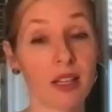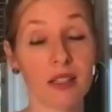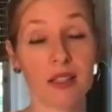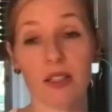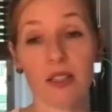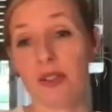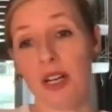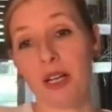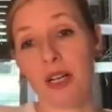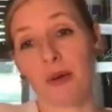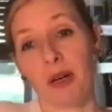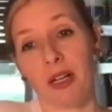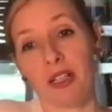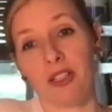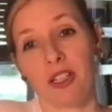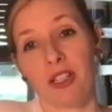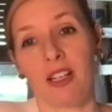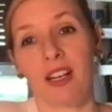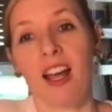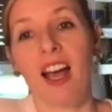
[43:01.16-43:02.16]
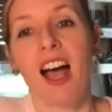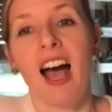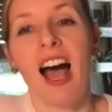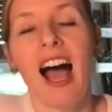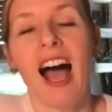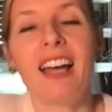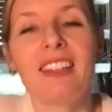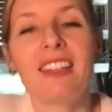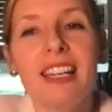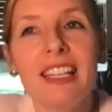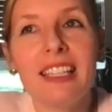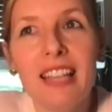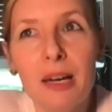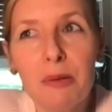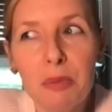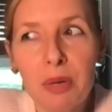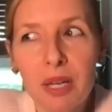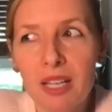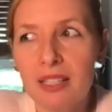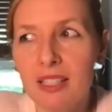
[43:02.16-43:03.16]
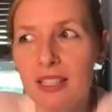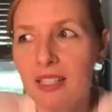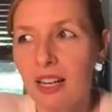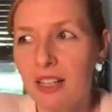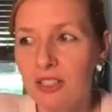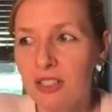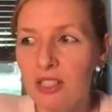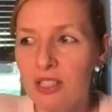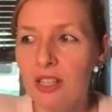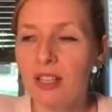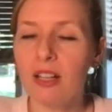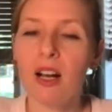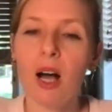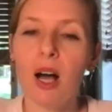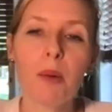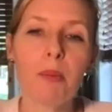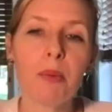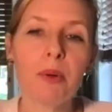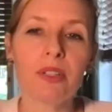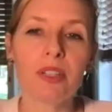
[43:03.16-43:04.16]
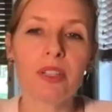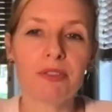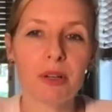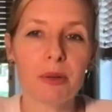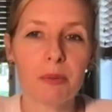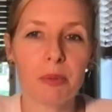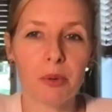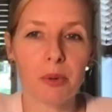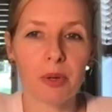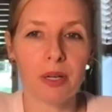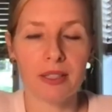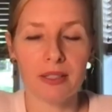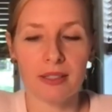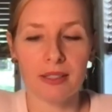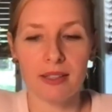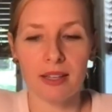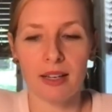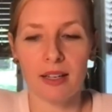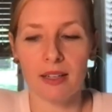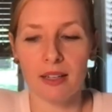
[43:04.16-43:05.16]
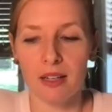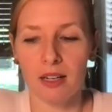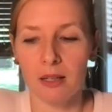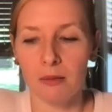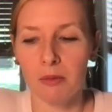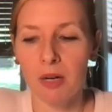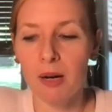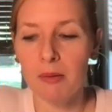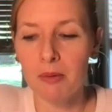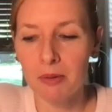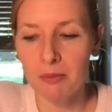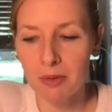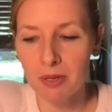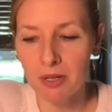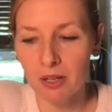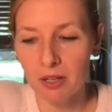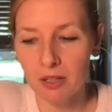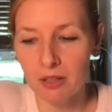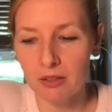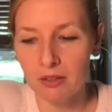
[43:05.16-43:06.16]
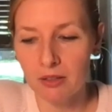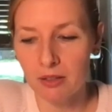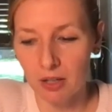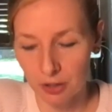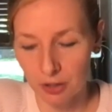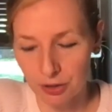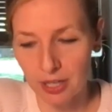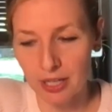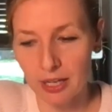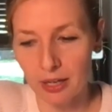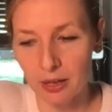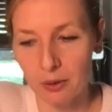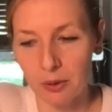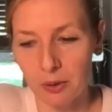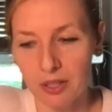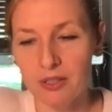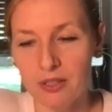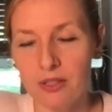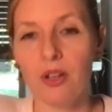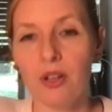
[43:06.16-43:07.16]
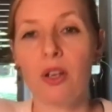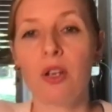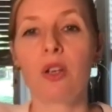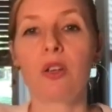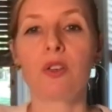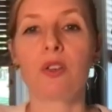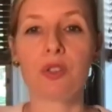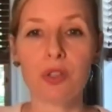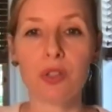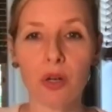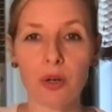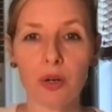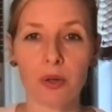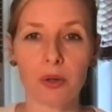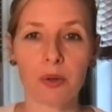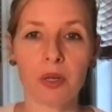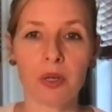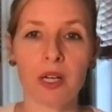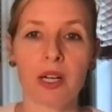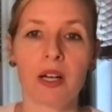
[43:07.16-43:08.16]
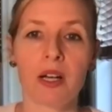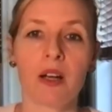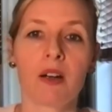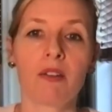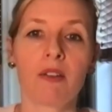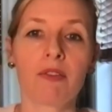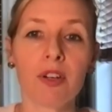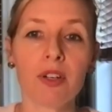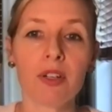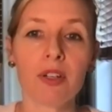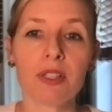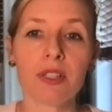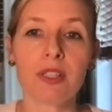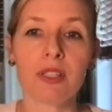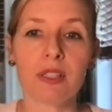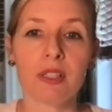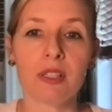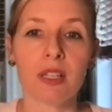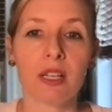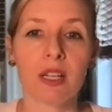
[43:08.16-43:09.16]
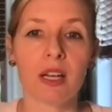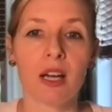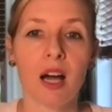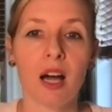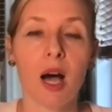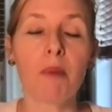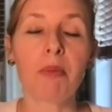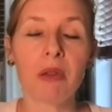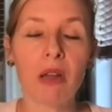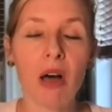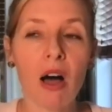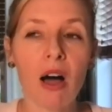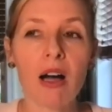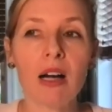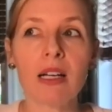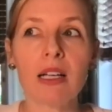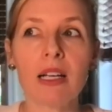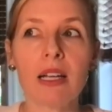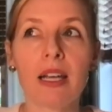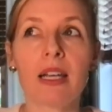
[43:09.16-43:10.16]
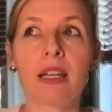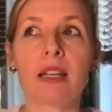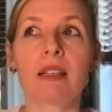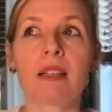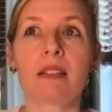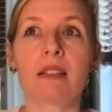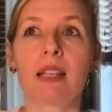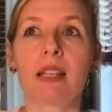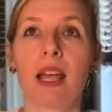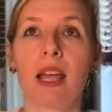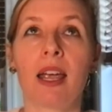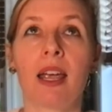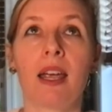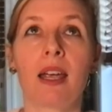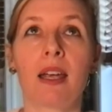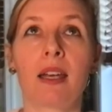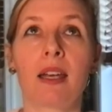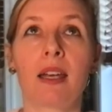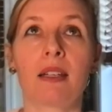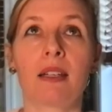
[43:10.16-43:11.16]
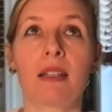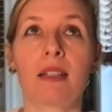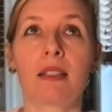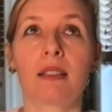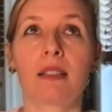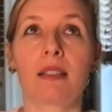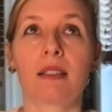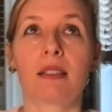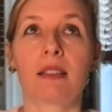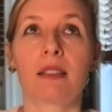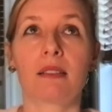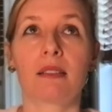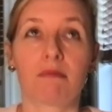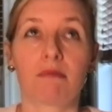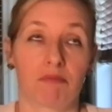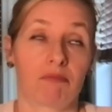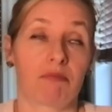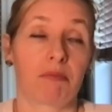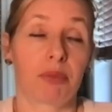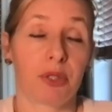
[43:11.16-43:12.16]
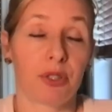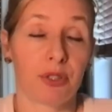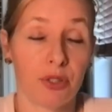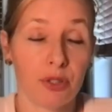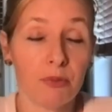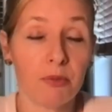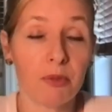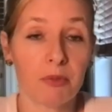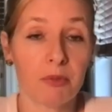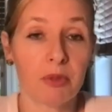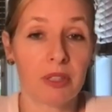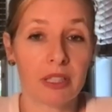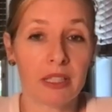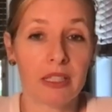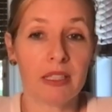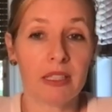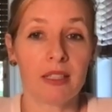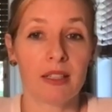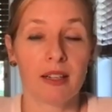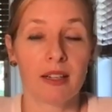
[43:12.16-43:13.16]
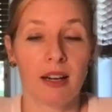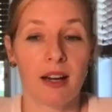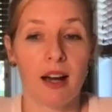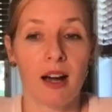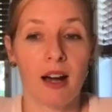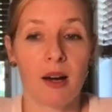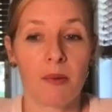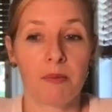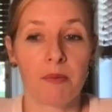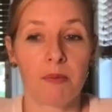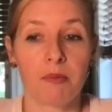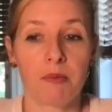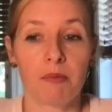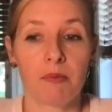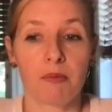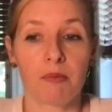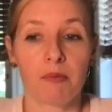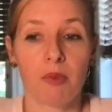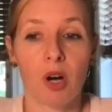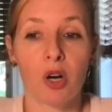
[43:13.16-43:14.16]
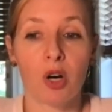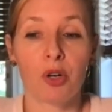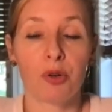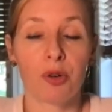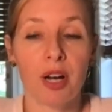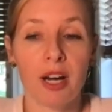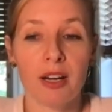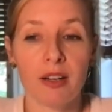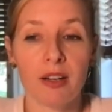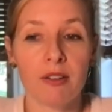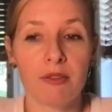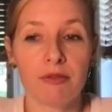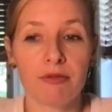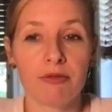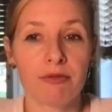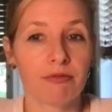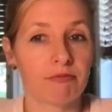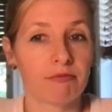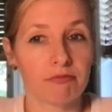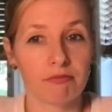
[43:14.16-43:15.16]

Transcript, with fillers: that's a great question. I like that because it touches on a couple different points that um, come up in our our training course. So first, a blog is a presumably um, a creative